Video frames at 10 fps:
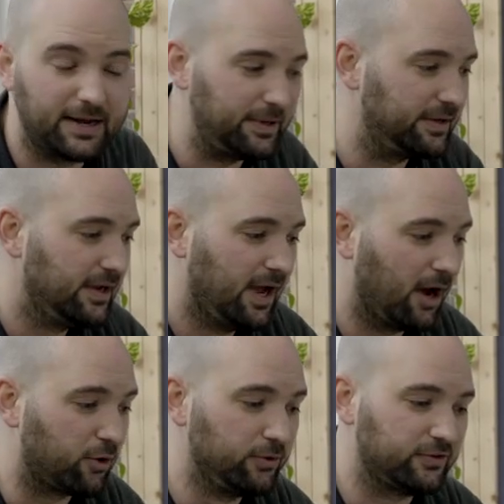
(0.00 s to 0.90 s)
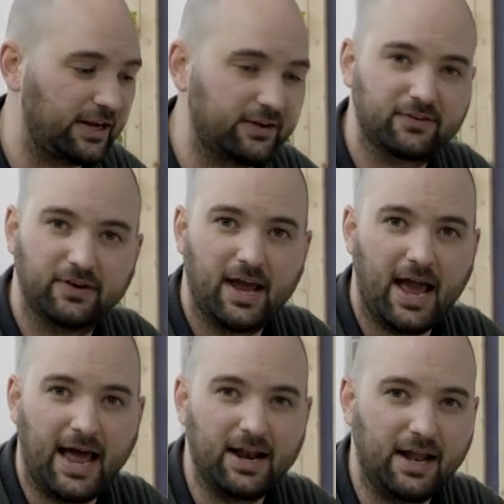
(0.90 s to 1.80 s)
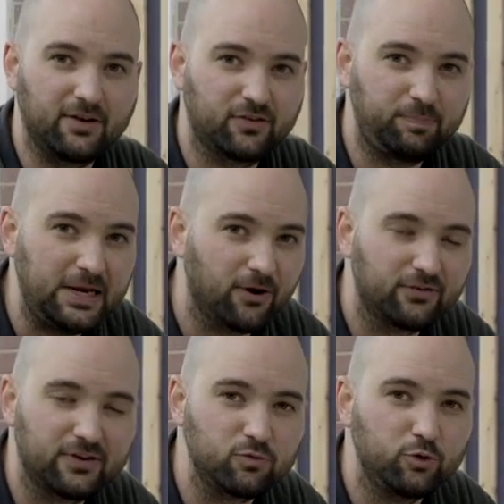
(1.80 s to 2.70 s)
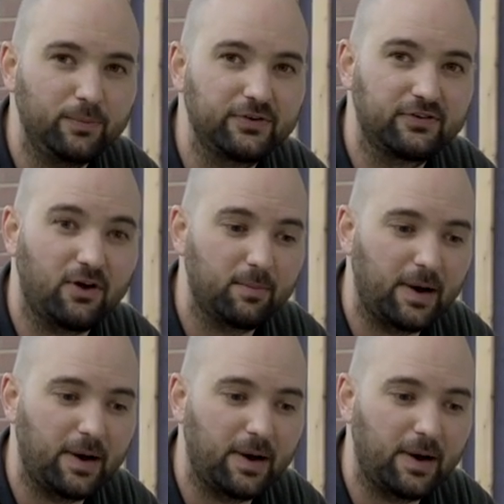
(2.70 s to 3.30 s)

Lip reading: I mean, acoustics and speakers in rooms is all